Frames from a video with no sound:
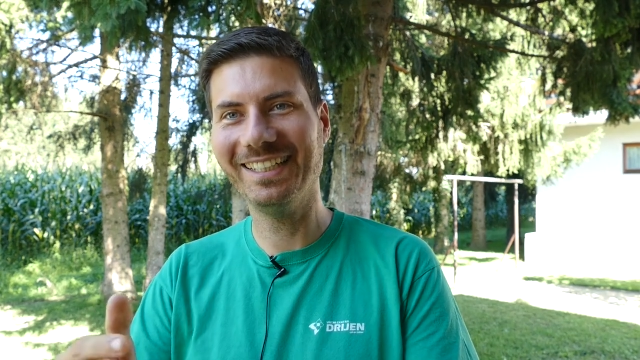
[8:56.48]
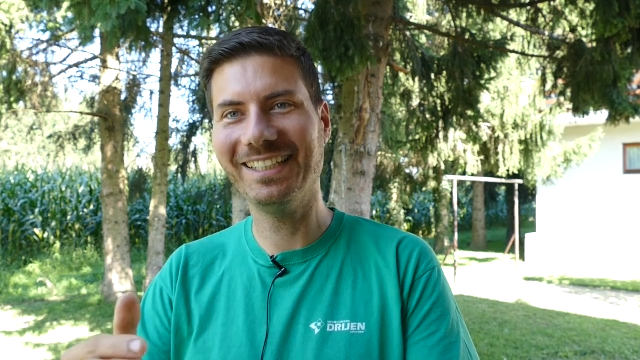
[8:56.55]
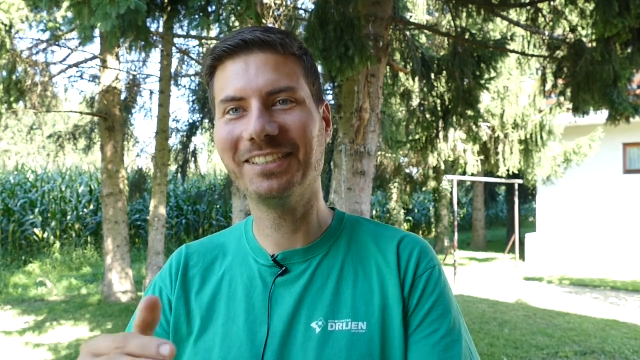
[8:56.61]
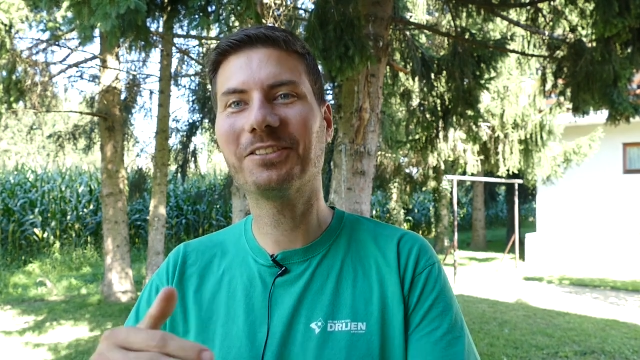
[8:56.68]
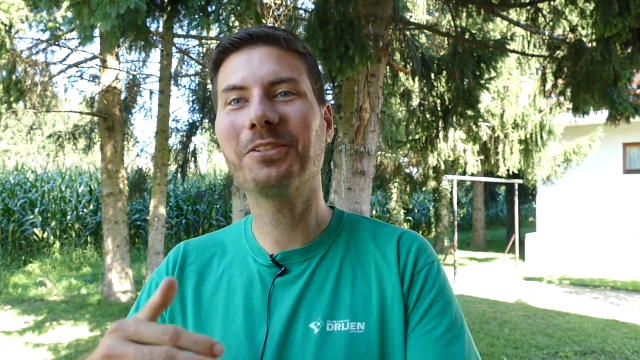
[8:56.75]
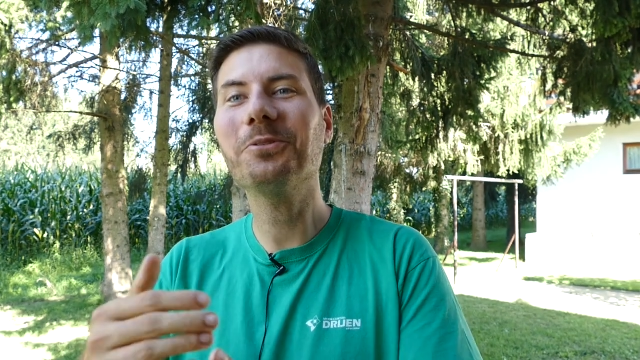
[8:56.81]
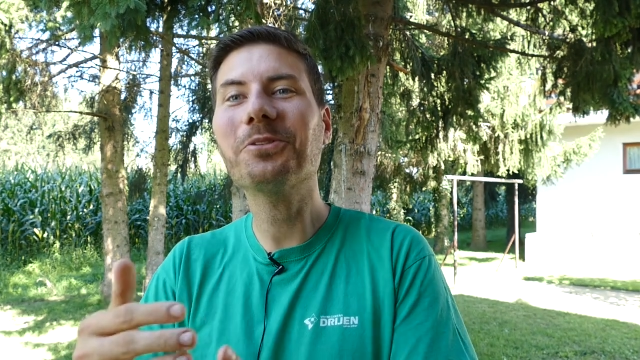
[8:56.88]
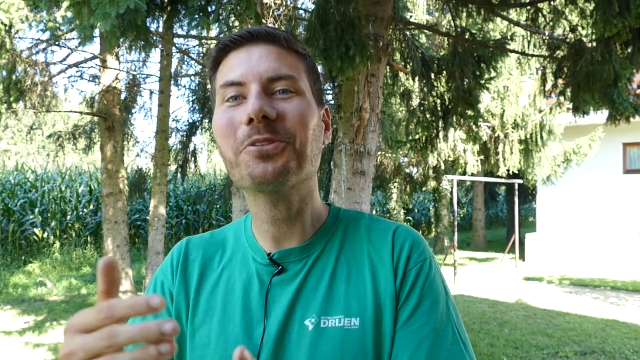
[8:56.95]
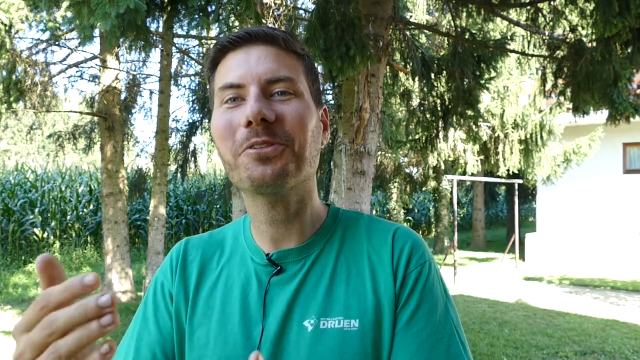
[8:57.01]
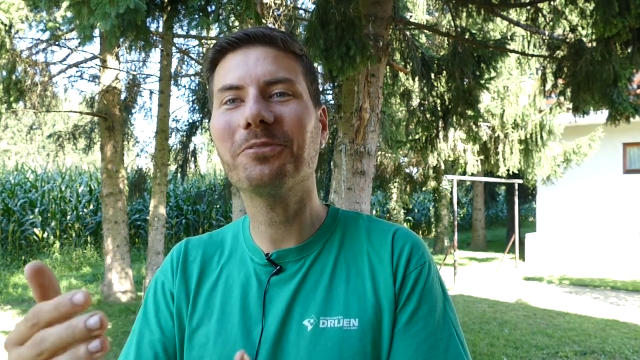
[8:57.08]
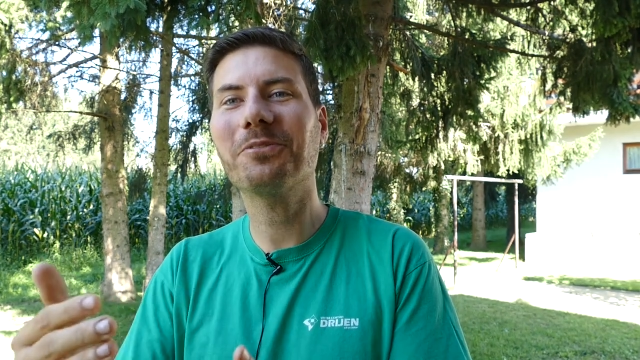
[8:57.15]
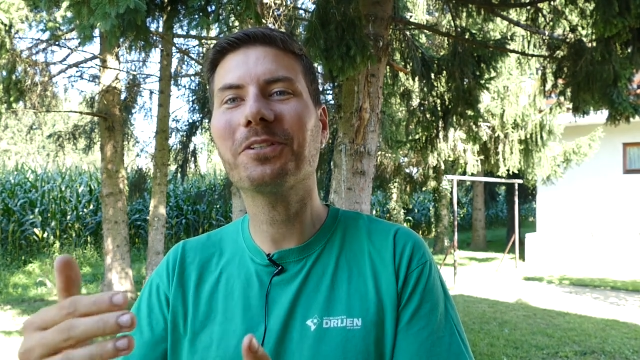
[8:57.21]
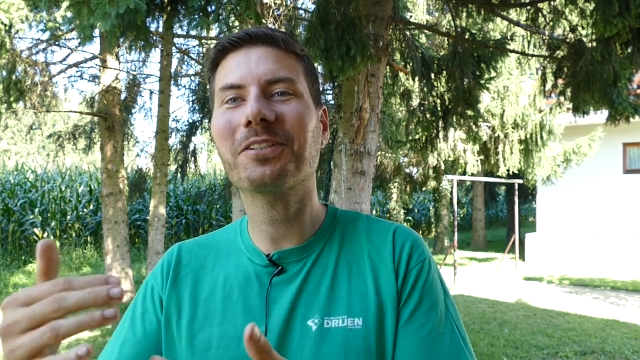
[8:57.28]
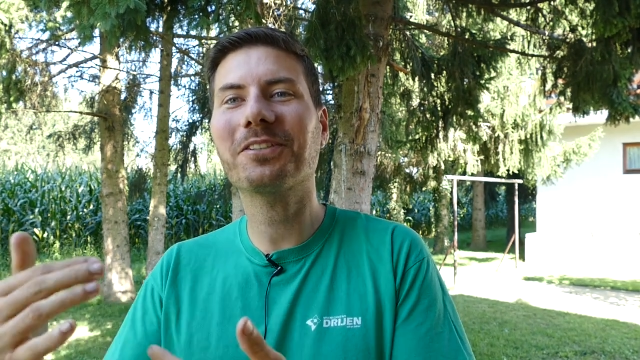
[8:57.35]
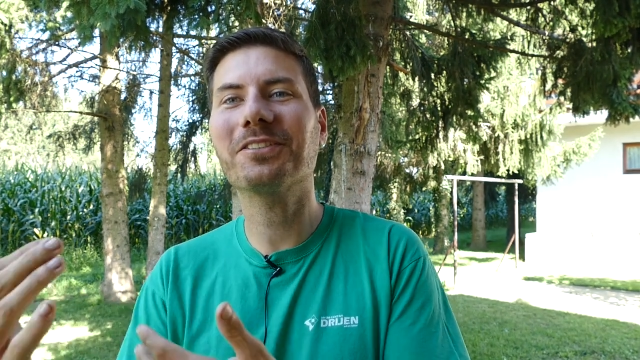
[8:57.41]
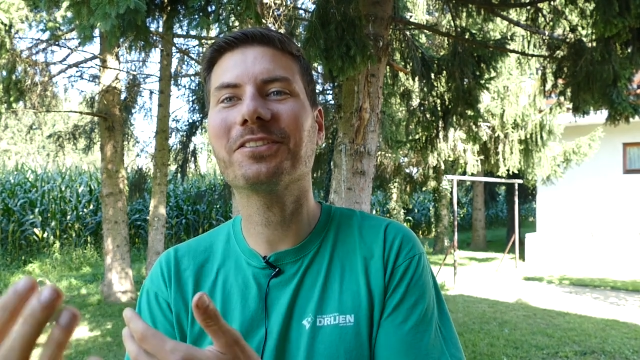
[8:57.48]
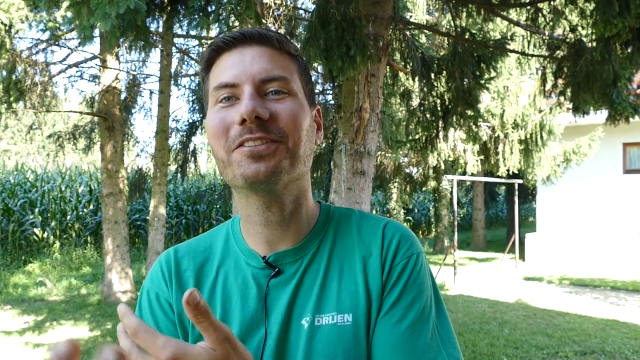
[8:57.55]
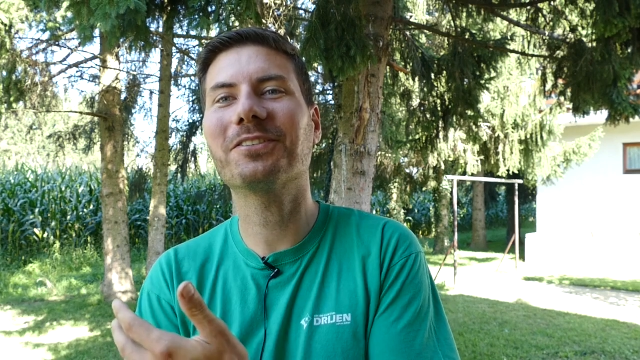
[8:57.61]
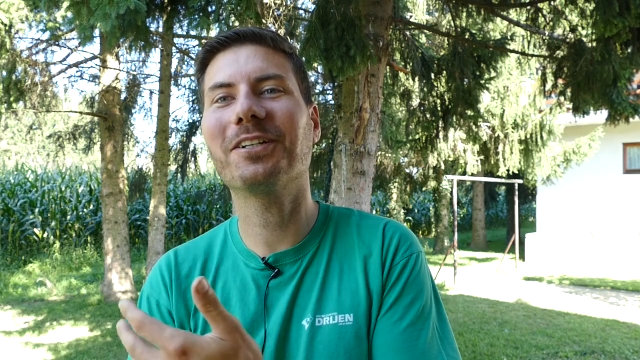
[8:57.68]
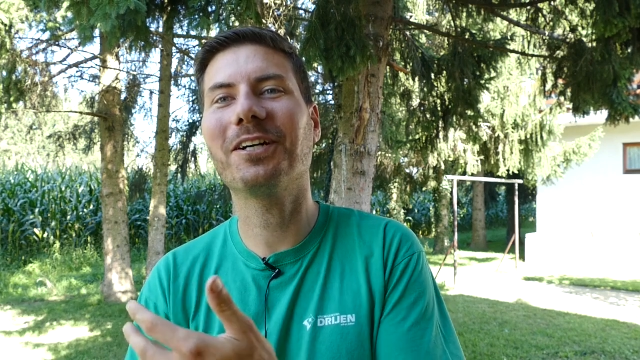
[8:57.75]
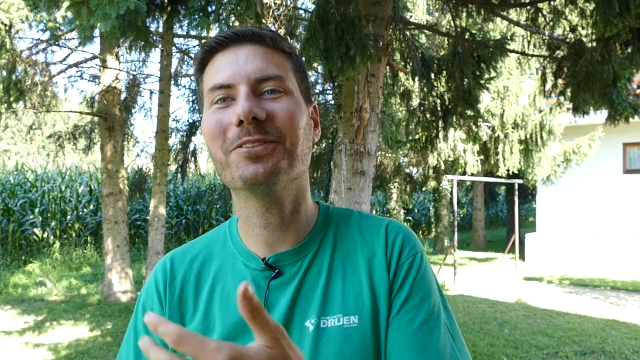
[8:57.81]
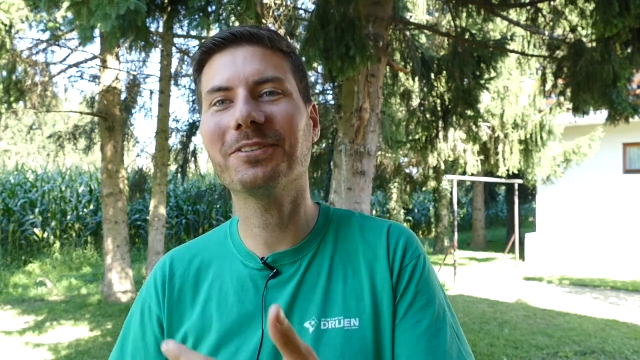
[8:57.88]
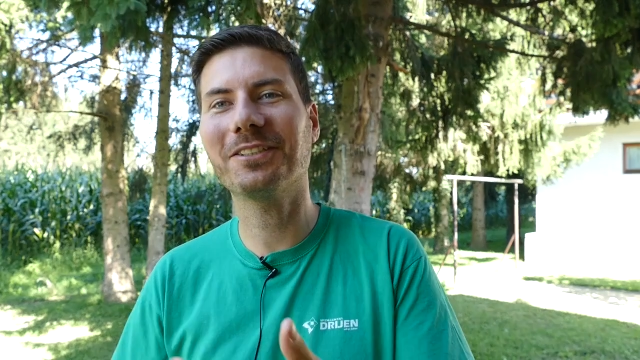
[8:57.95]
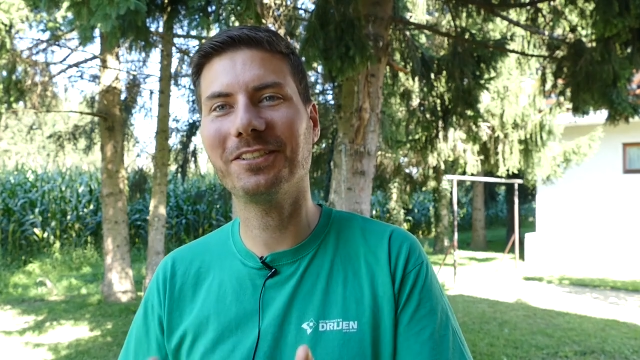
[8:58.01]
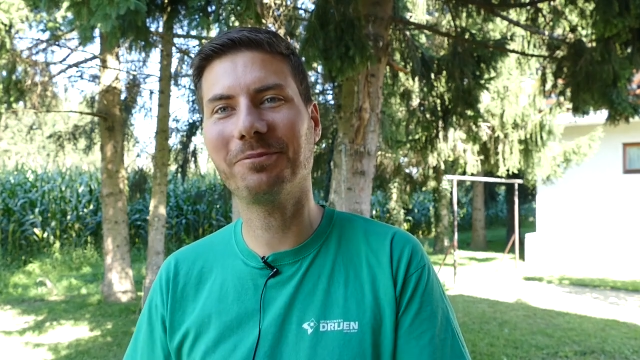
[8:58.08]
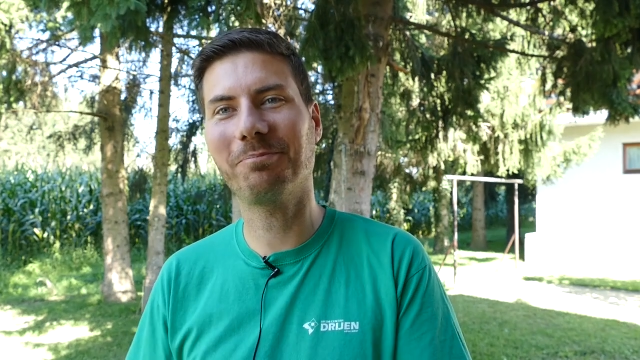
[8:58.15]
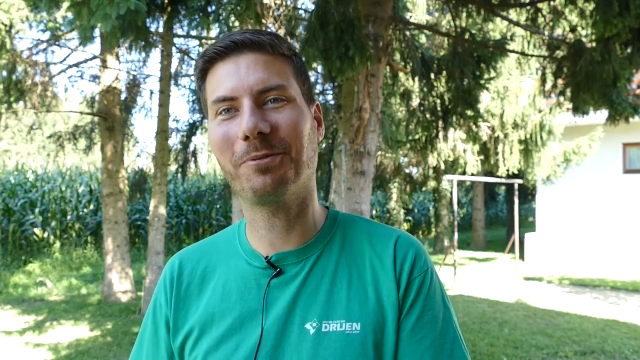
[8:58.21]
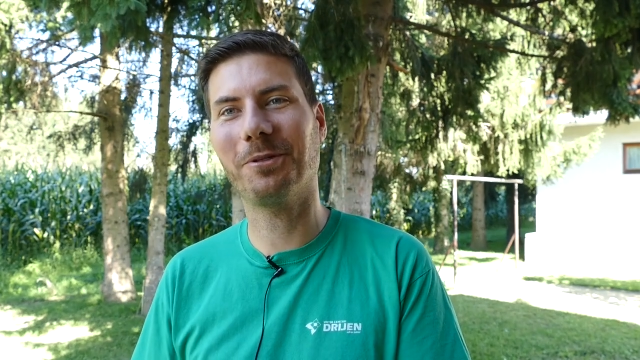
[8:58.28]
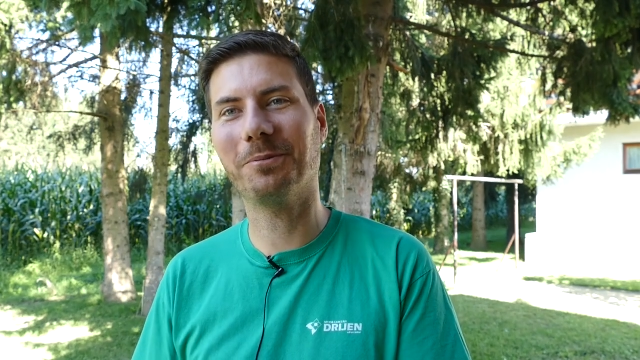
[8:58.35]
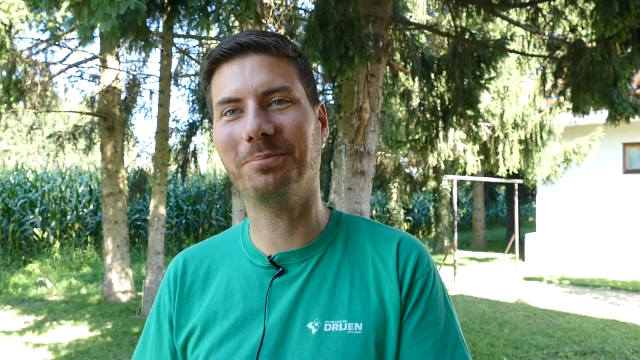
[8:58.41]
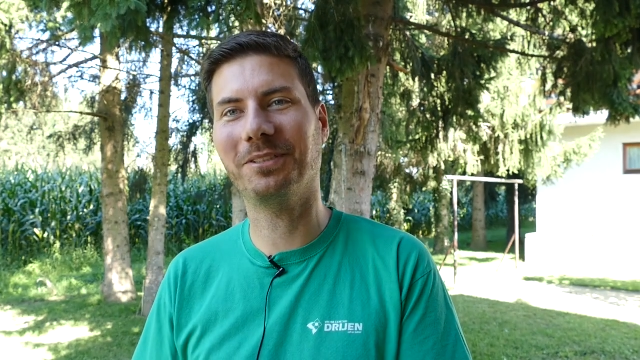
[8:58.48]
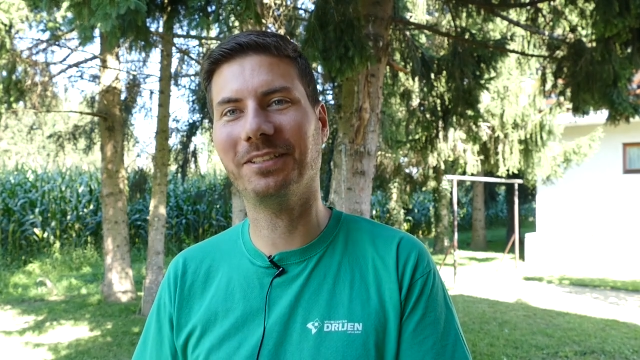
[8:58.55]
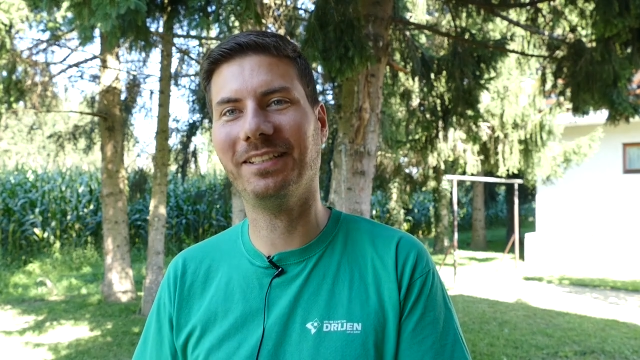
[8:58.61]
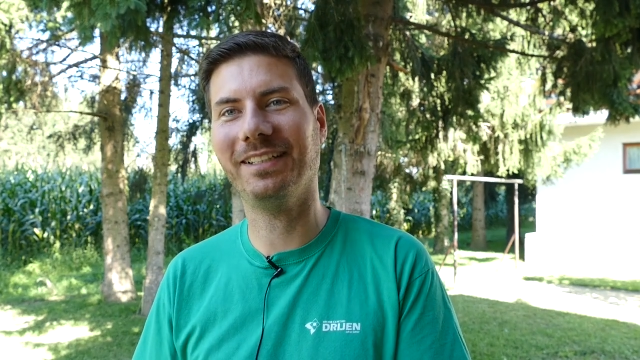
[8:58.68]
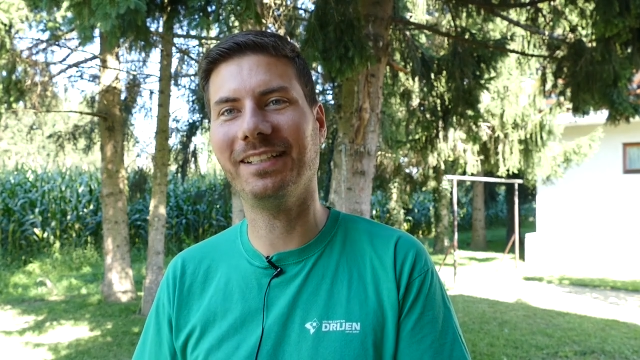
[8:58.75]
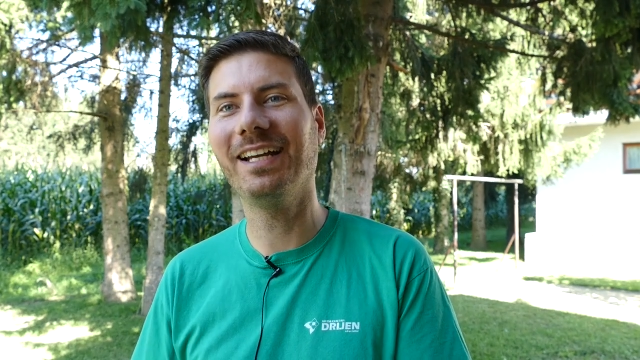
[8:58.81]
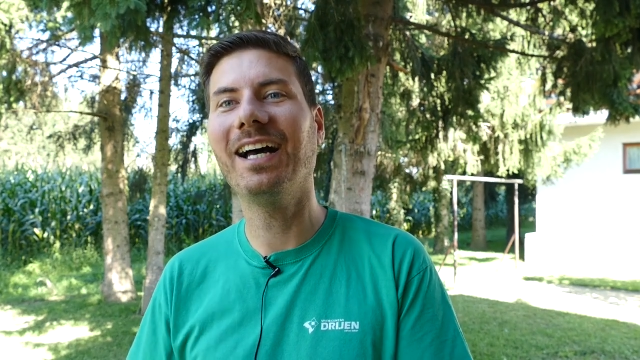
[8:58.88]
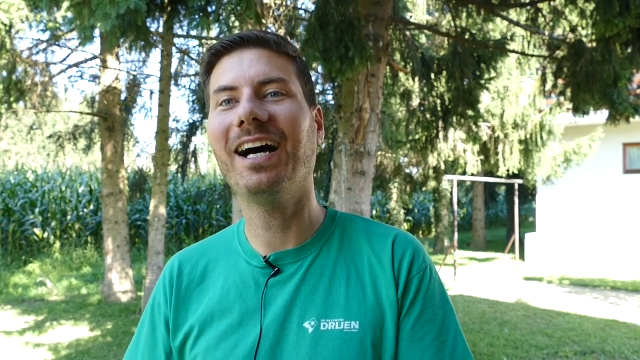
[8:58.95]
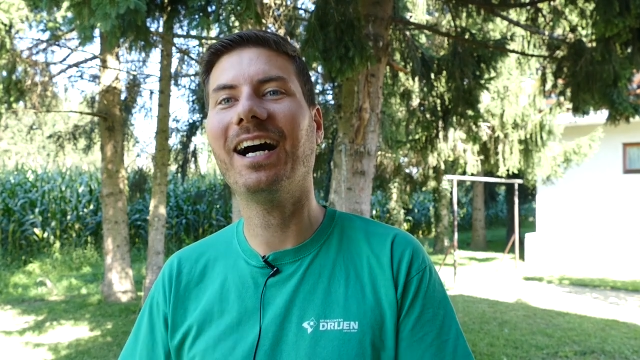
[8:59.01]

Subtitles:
social workers around his property.